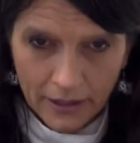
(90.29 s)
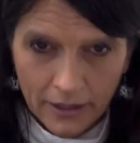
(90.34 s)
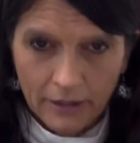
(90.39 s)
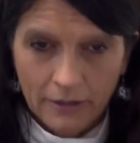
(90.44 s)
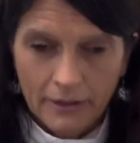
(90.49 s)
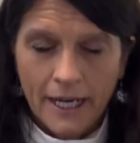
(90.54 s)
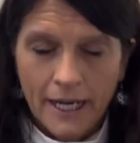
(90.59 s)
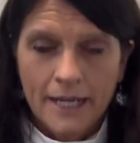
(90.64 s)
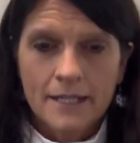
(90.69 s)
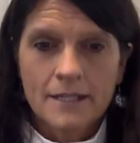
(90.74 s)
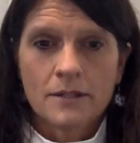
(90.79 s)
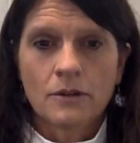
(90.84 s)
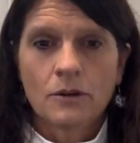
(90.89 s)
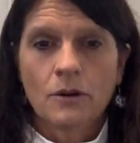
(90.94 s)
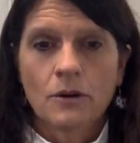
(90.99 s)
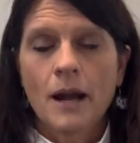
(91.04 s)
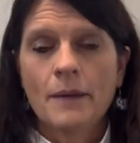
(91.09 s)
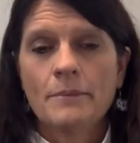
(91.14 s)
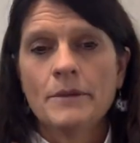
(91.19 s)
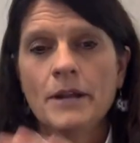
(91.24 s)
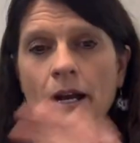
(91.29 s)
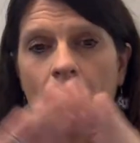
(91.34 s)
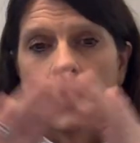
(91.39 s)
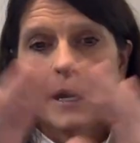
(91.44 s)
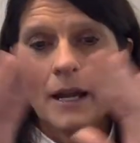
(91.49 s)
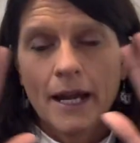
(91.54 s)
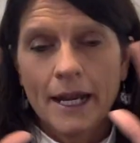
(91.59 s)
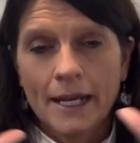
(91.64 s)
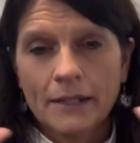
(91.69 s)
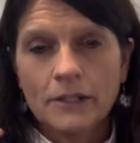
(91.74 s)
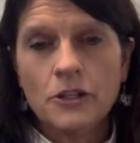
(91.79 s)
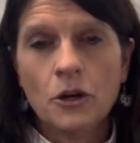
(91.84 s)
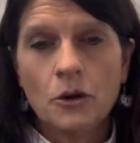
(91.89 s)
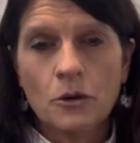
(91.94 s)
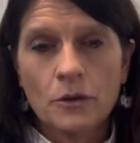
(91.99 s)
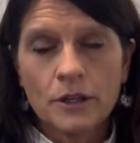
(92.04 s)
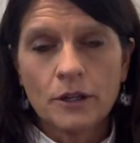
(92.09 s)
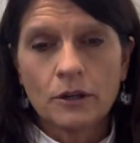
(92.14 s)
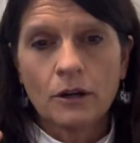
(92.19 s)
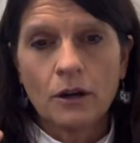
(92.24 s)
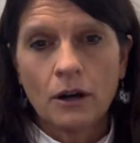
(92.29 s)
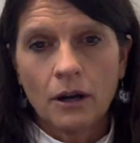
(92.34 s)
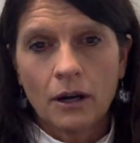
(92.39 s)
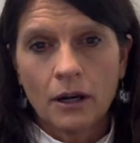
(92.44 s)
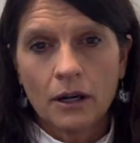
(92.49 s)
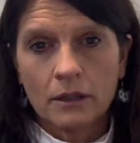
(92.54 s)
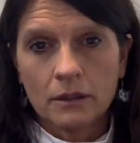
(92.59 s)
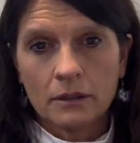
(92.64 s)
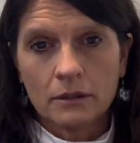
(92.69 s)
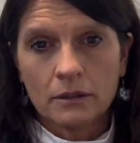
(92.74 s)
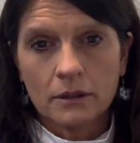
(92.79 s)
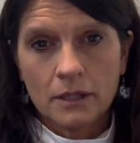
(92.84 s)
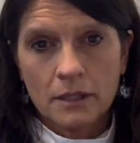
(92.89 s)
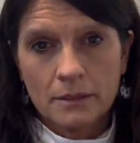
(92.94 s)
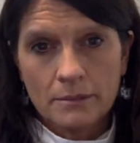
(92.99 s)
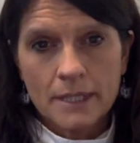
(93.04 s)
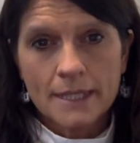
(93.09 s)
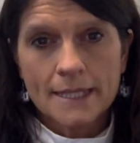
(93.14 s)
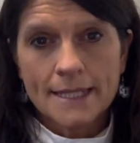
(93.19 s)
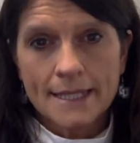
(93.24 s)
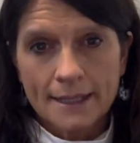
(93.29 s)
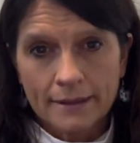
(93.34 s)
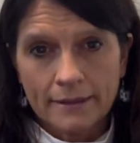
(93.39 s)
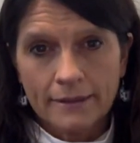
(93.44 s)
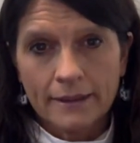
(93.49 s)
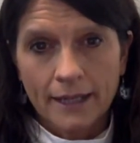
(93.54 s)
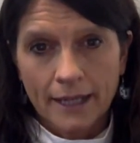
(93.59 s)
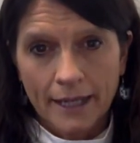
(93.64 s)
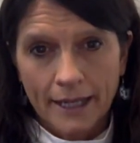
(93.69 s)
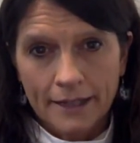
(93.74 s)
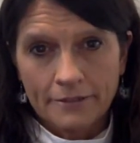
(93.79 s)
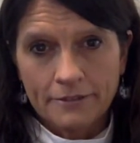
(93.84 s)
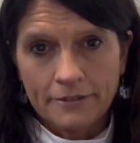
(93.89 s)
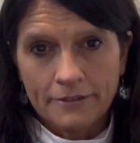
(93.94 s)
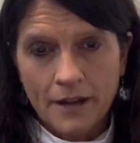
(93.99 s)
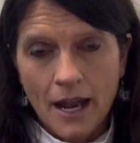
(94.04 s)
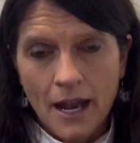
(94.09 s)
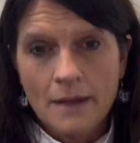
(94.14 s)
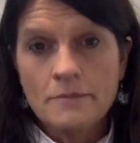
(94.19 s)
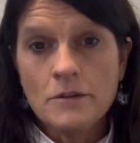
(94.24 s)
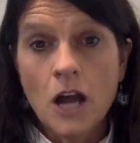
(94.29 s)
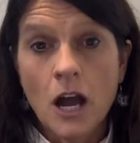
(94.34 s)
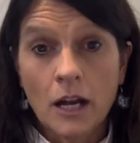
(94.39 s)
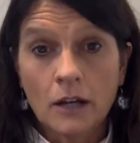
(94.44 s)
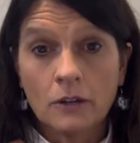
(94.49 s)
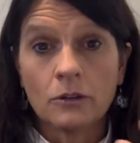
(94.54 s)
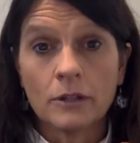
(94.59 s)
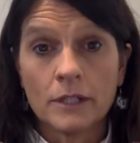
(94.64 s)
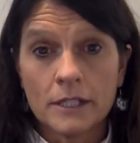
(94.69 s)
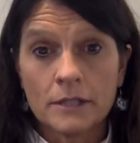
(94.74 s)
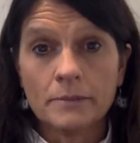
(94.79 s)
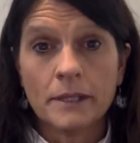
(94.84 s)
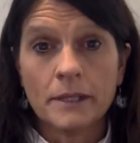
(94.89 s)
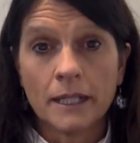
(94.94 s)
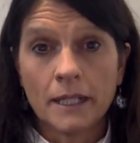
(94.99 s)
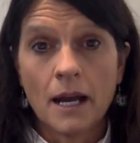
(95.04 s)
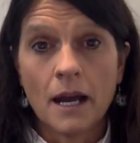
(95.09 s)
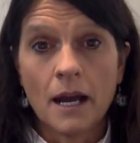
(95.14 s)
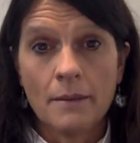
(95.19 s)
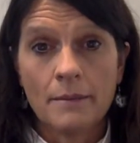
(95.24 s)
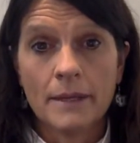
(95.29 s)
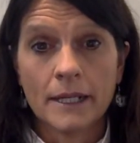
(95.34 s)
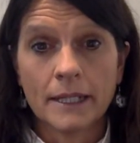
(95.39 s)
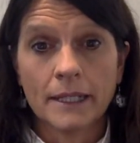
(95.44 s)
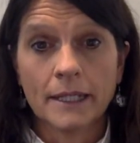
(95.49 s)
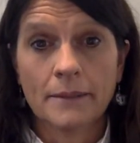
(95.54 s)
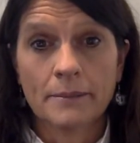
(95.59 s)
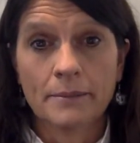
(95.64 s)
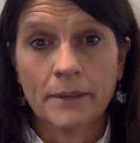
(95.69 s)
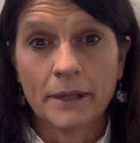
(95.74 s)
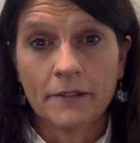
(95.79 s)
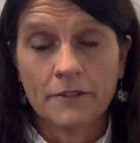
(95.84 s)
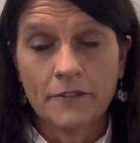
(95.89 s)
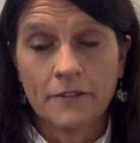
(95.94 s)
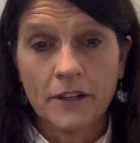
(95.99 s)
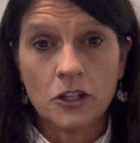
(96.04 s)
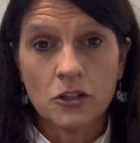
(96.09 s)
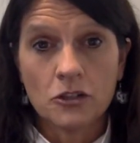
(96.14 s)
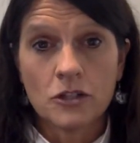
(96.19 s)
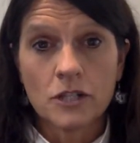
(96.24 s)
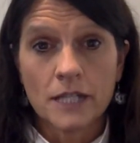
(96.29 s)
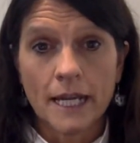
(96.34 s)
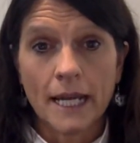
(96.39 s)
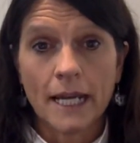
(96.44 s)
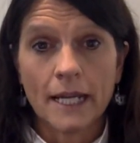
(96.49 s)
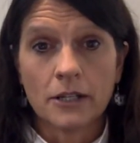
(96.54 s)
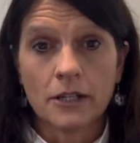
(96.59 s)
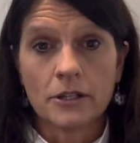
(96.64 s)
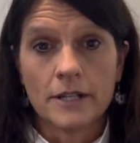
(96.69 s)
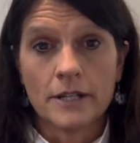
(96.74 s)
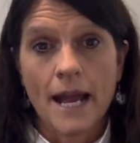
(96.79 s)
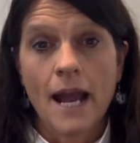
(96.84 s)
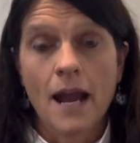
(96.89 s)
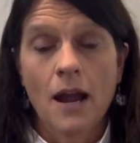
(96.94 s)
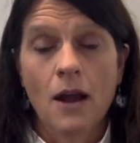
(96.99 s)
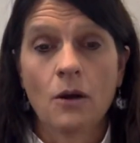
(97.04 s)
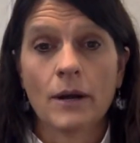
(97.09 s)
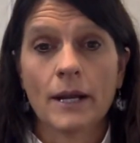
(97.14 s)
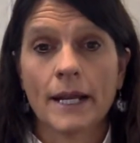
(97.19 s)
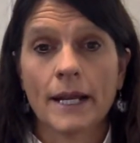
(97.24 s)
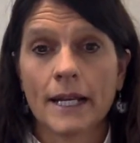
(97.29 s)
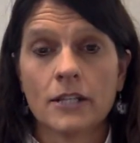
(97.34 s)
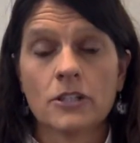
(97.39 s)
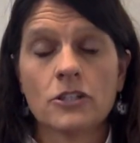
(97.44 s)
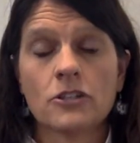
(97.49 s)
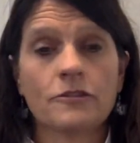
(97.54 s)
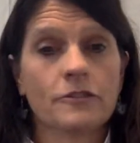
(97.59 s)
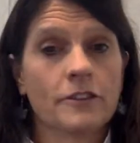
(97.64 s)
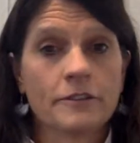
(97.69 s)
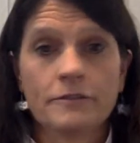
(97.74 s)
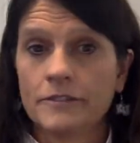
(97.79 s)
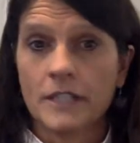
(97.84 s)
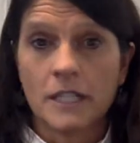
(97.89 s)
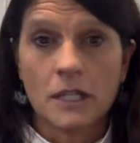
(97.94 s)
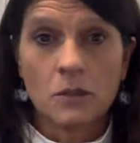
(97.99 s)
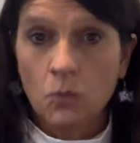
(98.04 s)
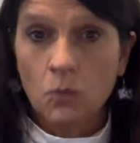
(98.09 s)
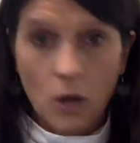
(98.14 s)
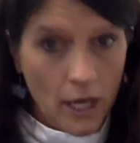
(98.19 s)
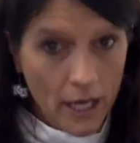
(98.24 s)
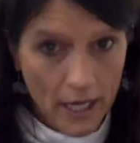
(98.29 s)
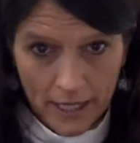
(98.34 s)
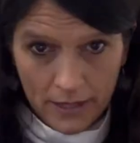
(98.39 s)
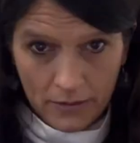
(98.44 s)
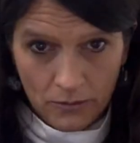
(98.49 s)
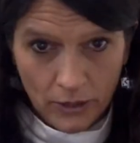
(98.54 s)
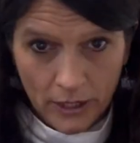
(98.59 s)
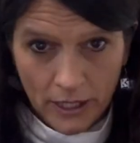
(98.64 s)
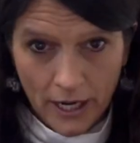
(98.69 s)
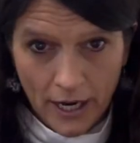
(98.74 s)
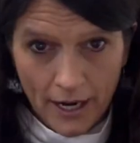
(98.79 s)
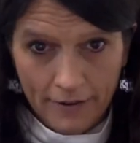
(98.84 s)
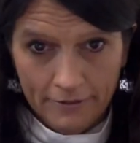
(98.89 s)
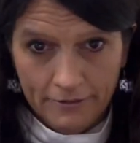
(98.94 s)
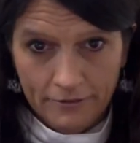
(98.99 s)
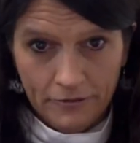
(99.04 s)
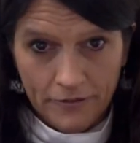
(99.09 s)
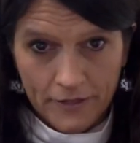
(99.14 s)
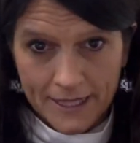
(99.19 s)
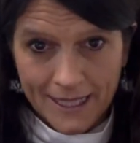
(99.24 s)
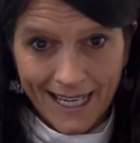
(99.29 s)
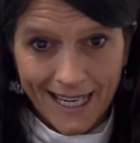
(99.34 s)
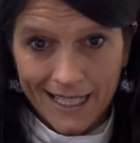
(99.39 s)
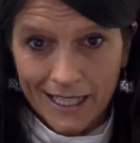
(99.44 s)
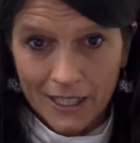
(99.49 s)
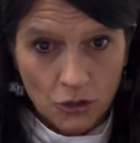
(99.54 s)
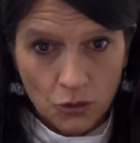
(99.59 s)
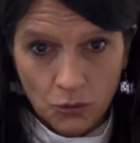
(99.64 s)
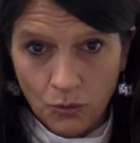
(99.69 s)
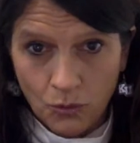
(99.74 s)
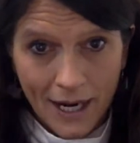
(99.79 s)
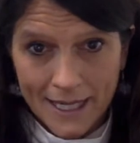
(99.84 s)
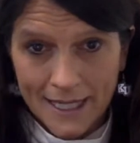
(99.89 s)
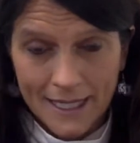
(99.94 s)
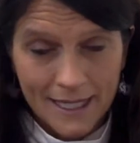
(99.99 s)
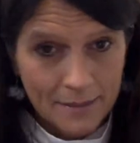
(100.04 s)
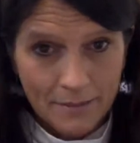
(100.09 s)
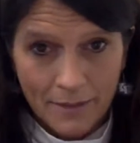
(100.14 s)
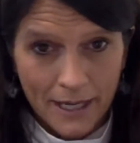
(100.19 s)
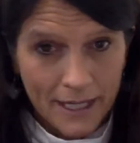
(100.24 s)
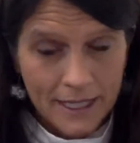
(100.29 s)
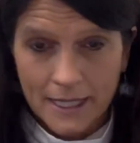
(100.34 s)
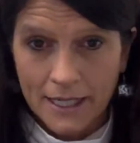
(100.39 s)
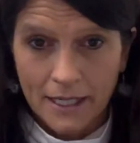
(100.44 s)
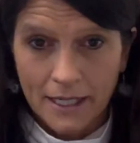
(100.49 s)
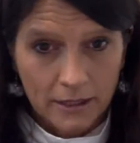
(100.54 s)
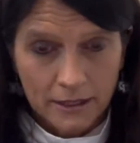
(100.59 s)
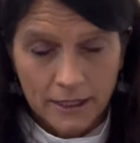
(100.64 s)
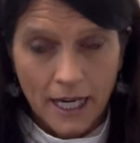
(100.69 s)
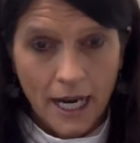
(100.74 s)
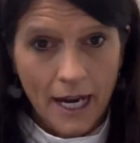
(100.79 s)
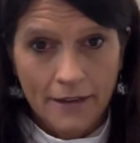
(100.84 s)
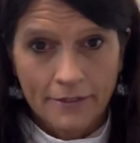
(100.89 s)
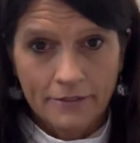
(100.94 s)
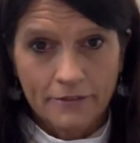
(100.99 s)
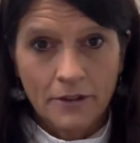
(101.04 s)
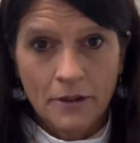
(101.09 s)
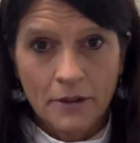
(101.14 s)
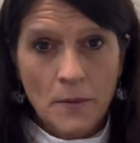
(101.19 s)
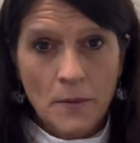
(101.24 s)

Okay, so I'm not, I know there are limits in life. I'm not going to become an Olympic figure skater now at age fifty-one when I've skated twice in my entire life.